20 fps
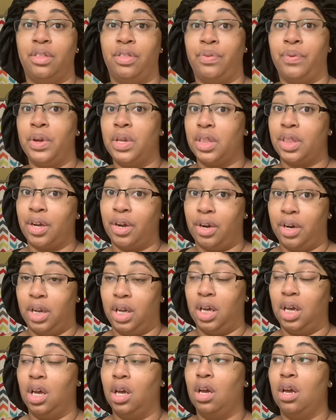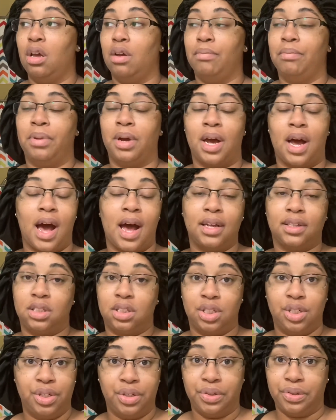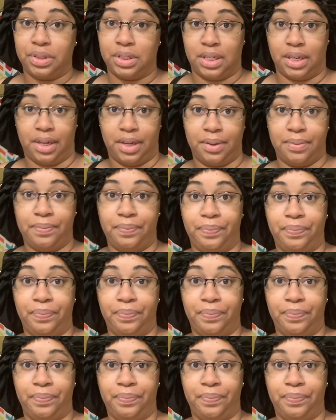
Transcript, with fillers: 3:30, but I snoozed it